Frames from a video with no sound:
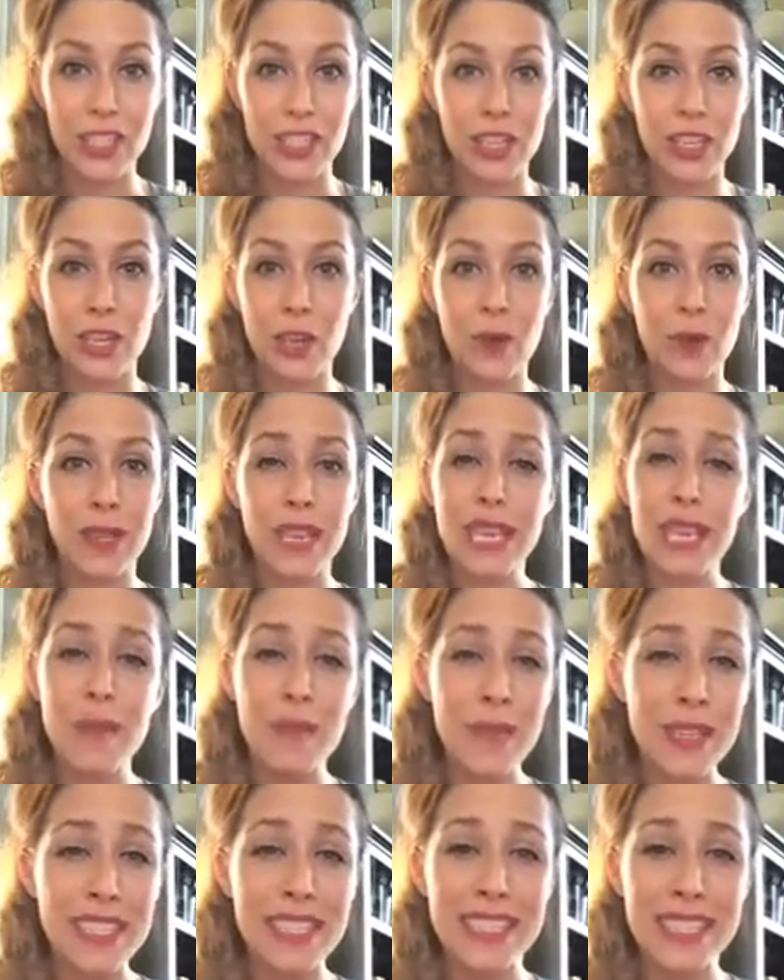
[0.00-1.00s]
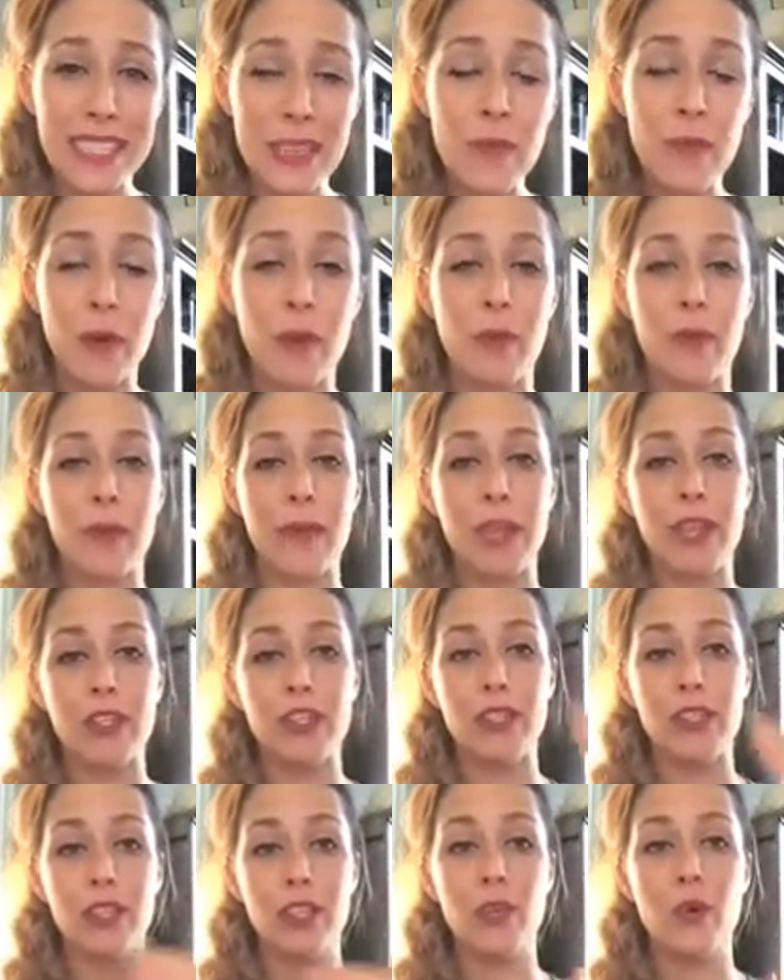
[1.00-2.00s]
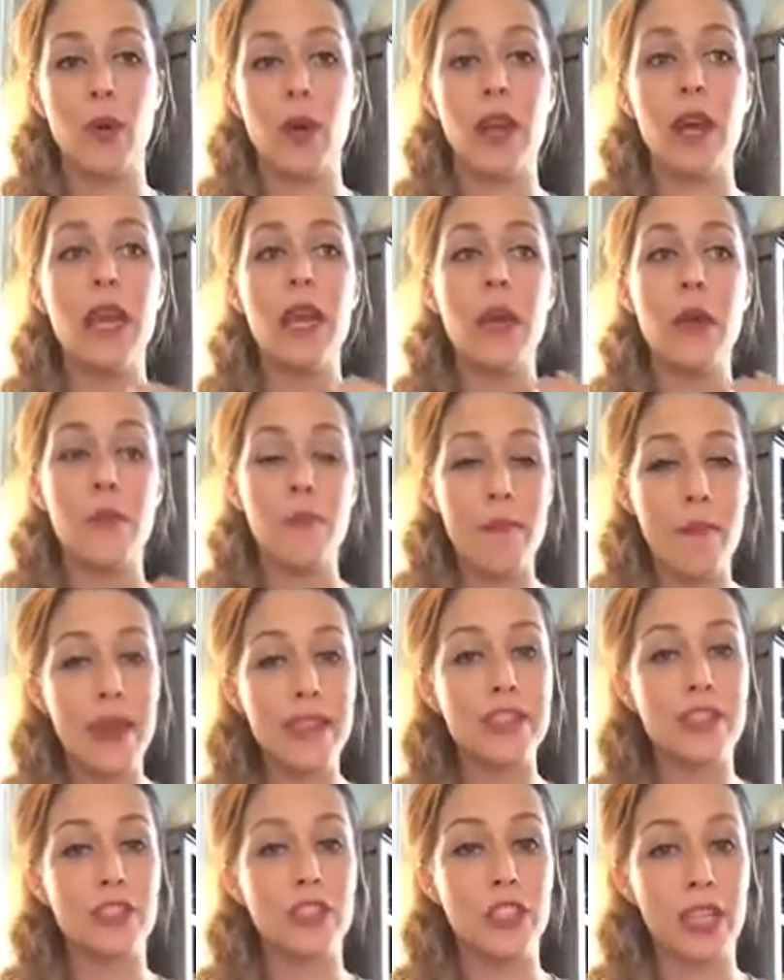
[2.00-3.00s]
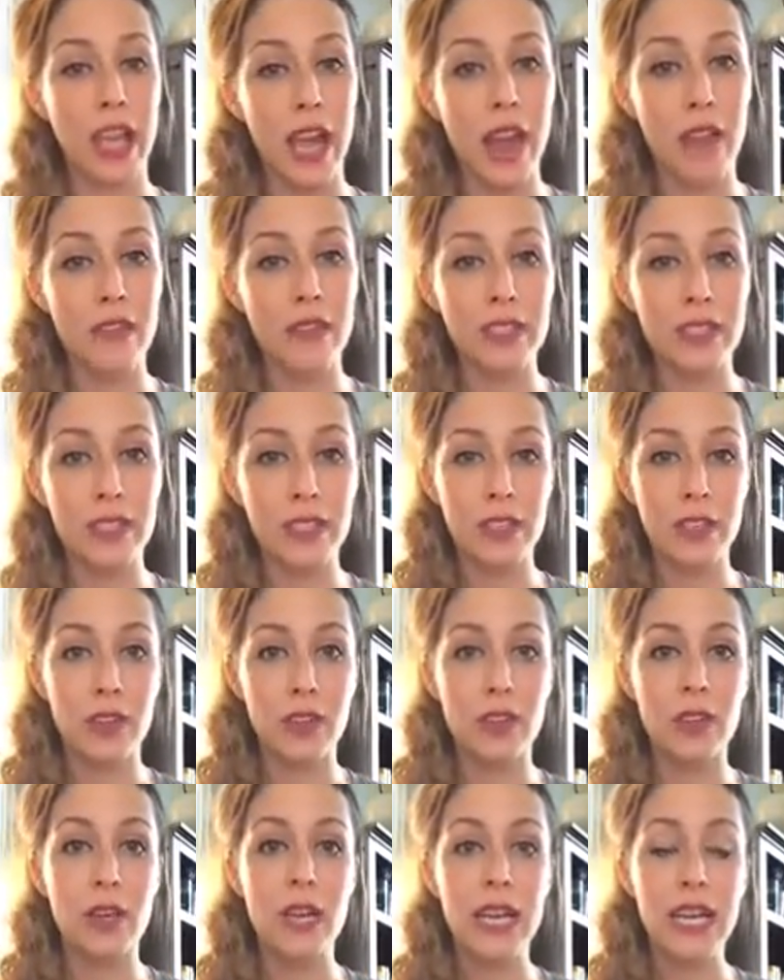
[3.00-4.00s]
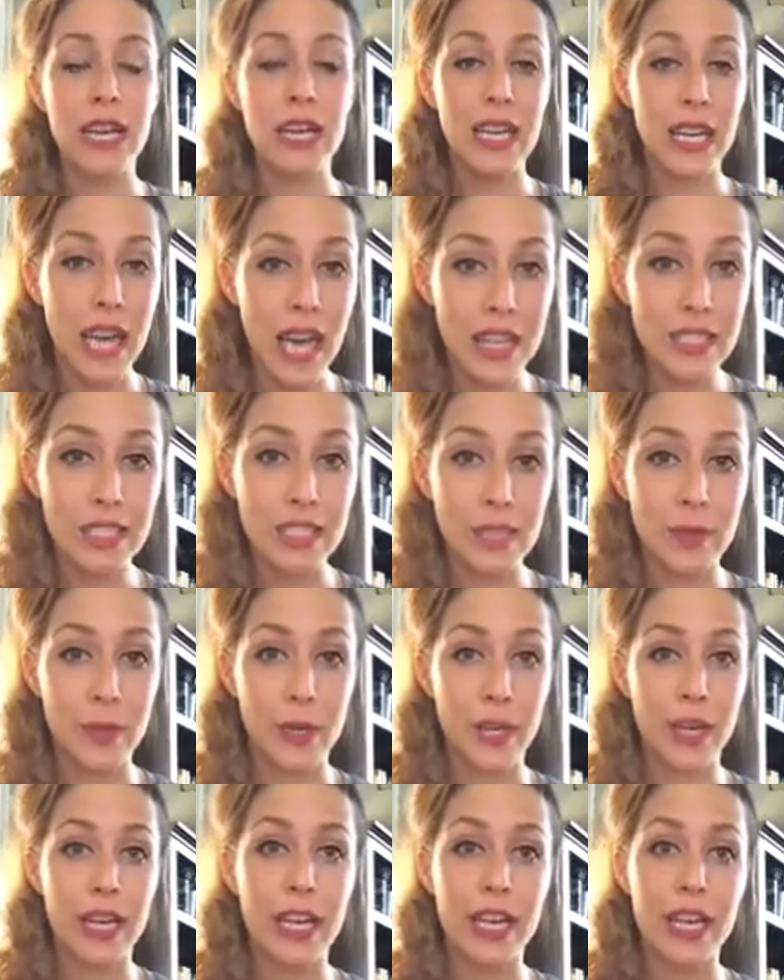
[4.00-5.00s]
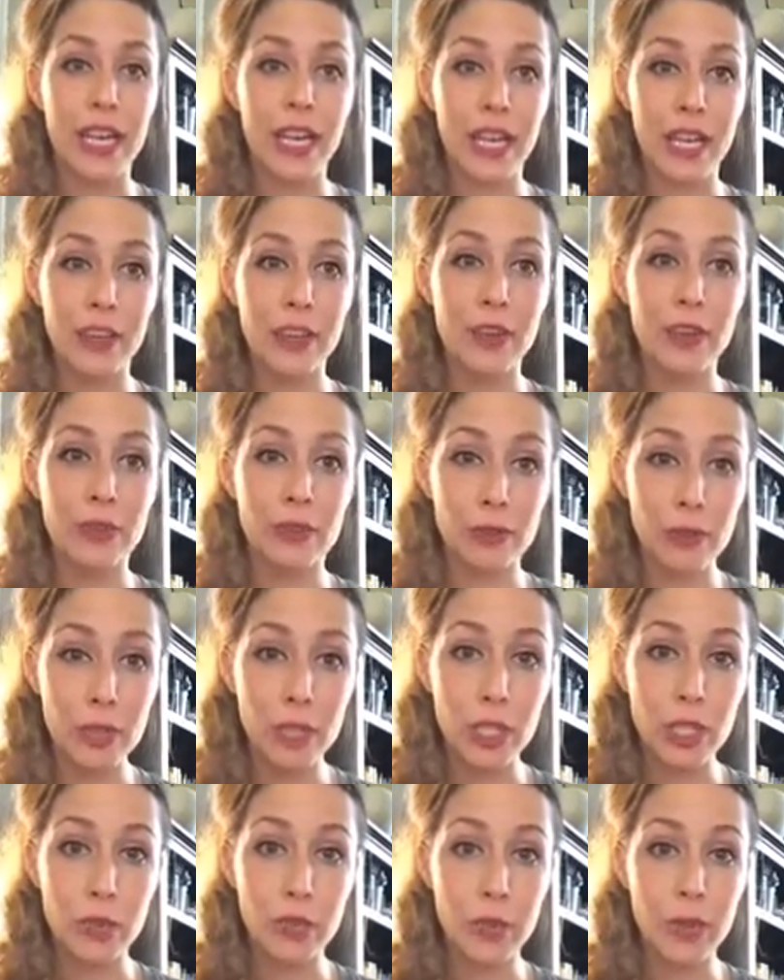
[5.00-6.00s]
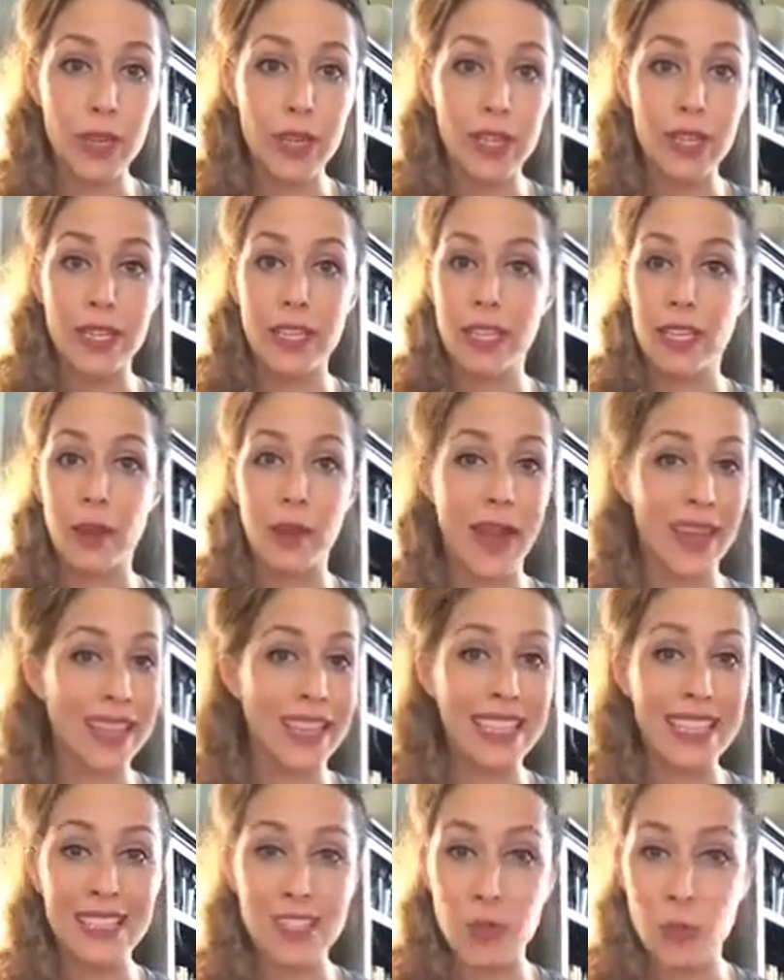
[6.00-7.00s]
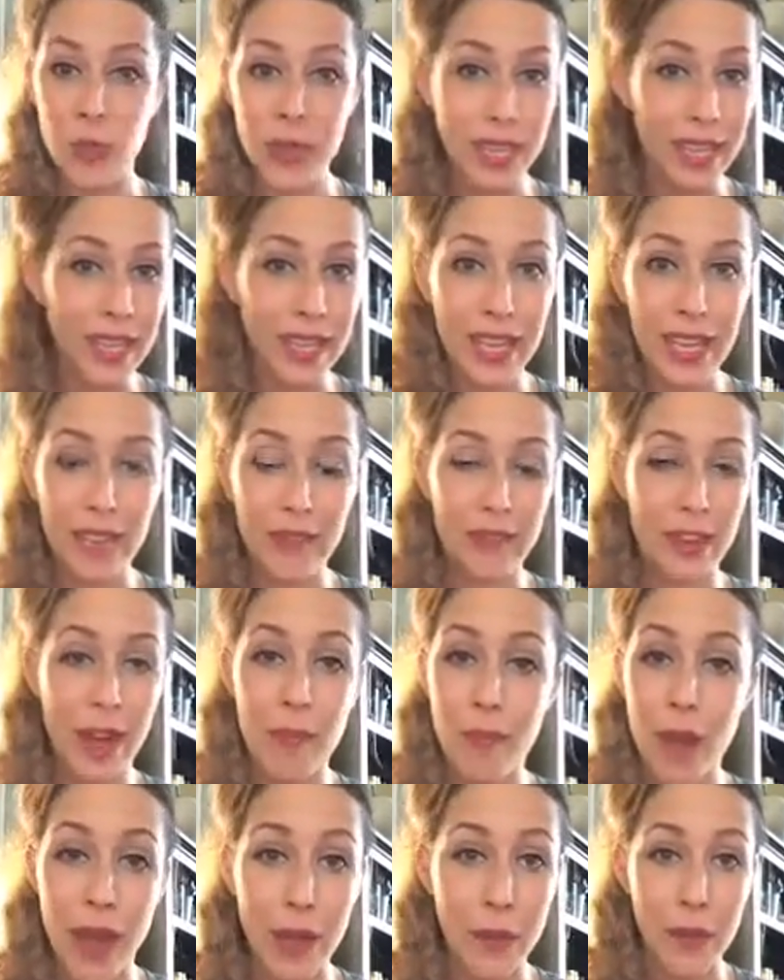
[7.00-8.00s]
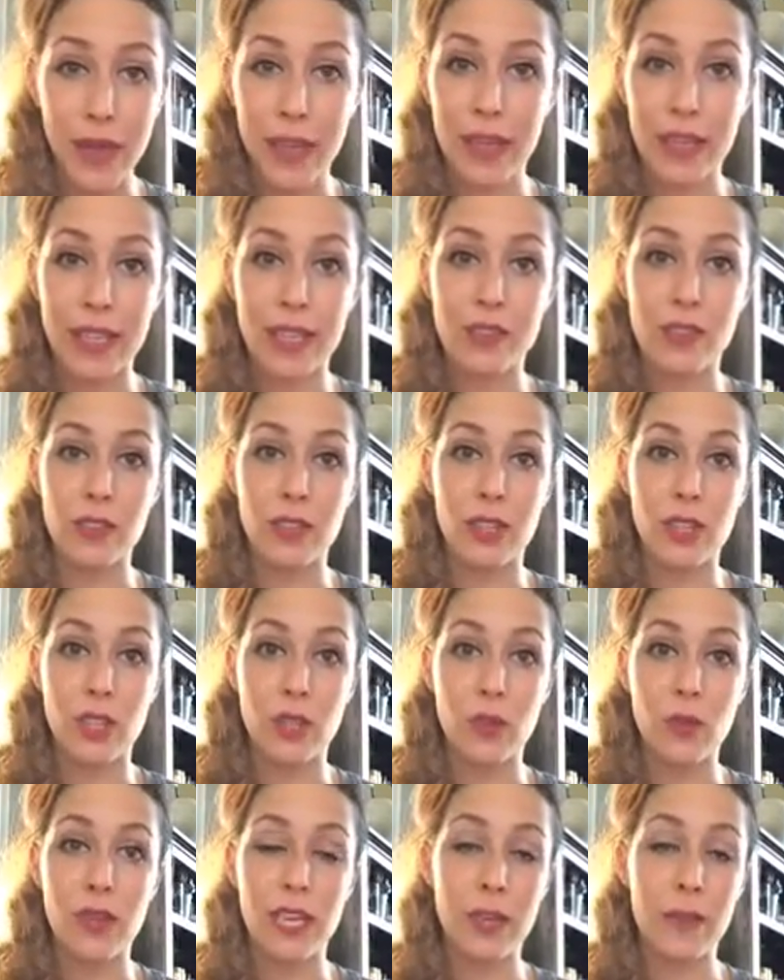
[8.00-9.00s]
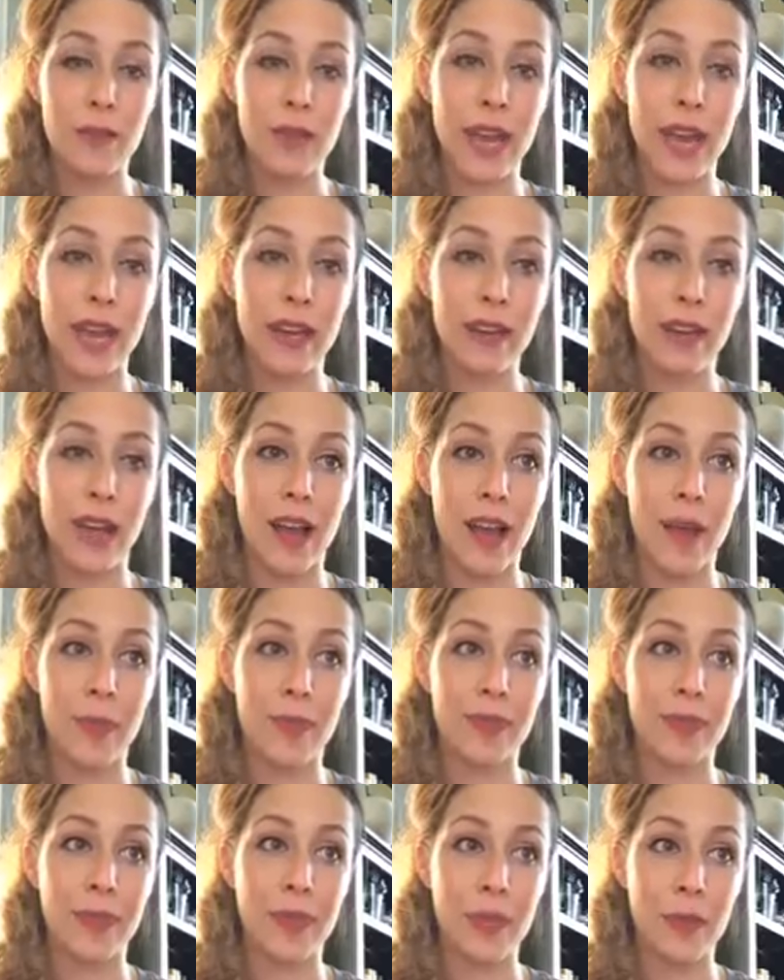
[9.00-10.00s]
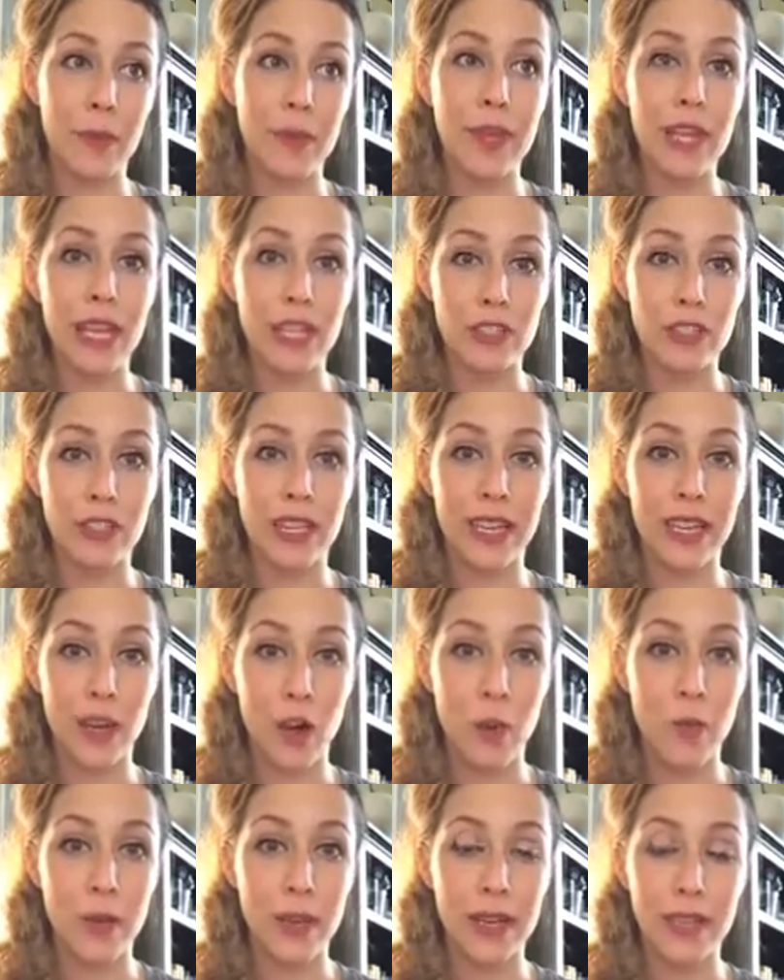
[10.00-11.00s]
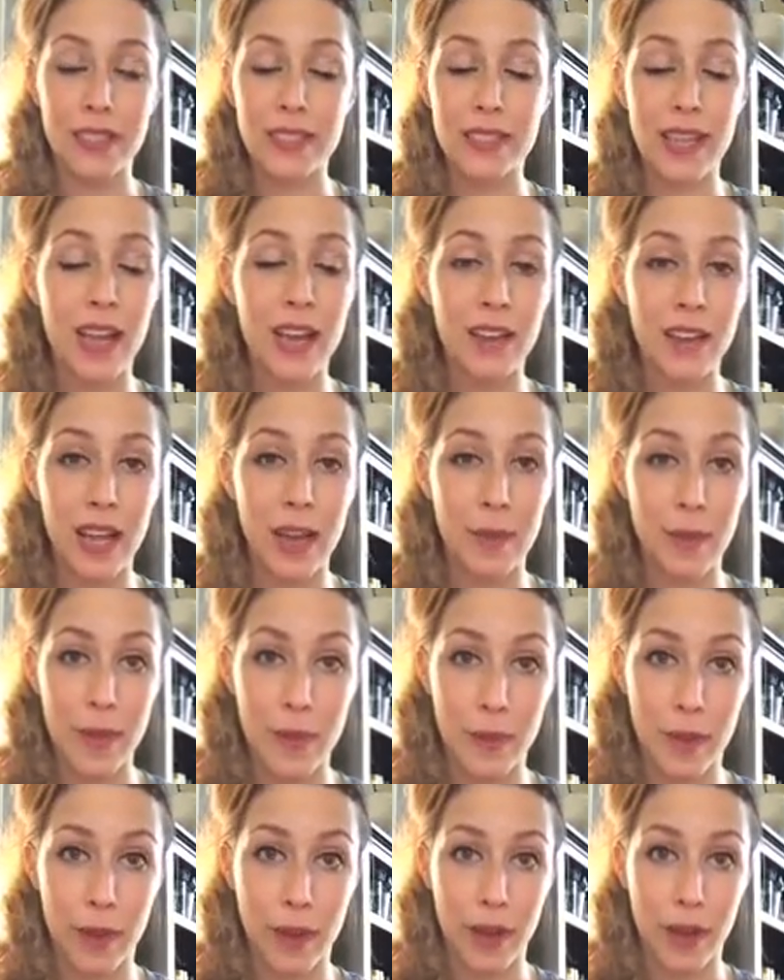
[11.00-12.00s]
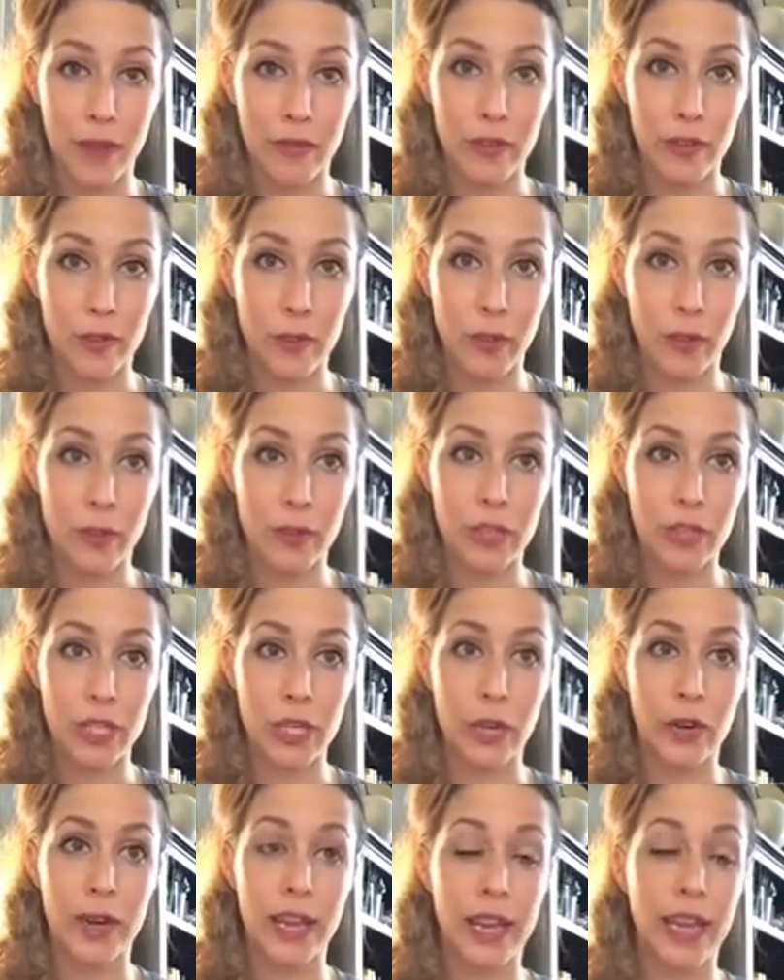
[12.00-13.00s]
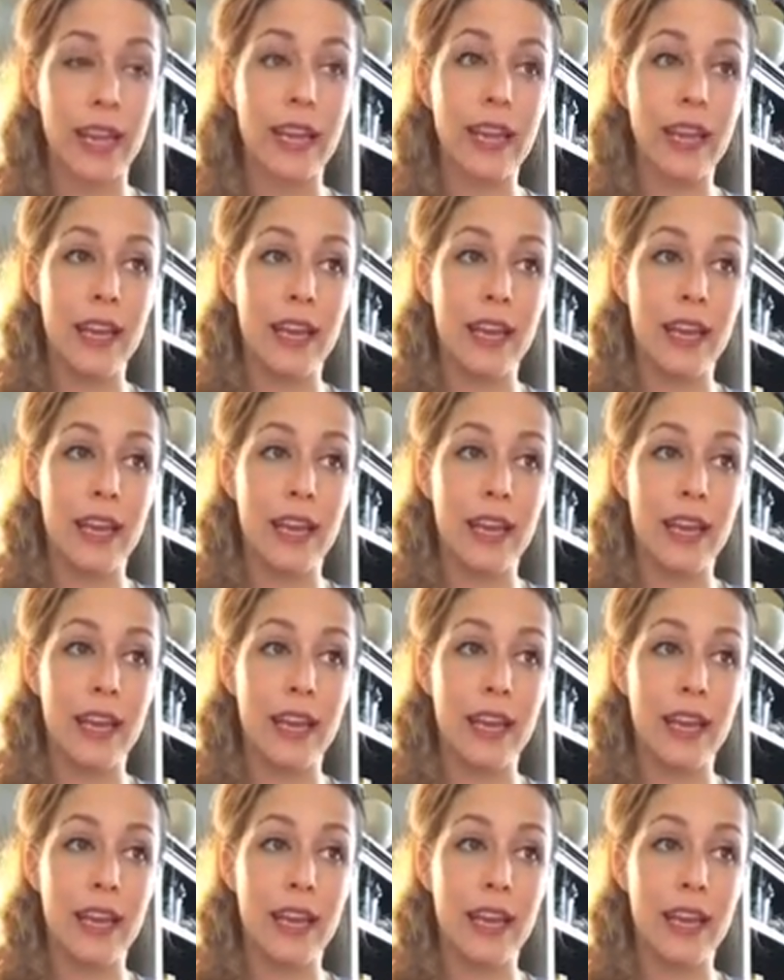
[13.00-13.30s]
Keep it simple, but make sure that you are messaging every single customer in your group, at least weekly, if not bi-weekly, so that you keep that communication line open, because not a lot of people are comfortable sharing